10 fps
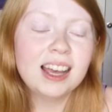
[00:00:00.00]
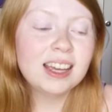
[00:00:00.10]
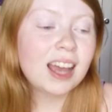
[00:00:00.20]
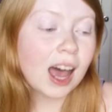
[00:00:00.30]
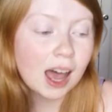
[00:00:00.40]

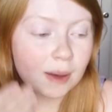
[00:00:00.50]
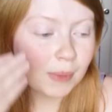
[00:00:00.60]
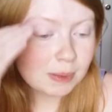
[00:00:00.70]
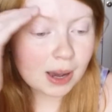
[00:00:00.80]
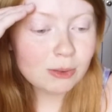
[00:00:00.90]
Like,
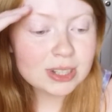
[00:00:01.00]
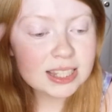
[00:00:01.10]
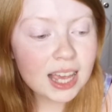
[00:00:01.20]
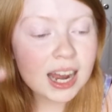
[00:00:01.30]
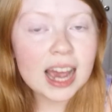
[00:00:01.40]
my mind was
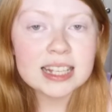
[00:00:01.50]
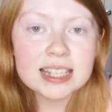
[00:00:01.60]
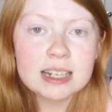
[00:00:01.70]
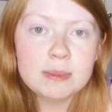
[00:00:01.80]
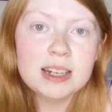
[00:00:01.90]
set. I
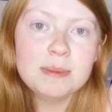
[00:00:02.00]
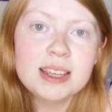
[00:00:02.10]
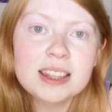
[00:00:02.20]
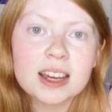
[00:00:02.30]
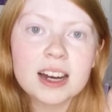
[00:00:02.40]
didn't mean to
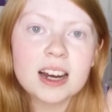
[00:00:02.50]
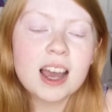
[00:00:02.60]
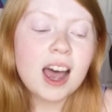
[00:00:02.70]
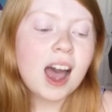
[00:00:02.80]
be there.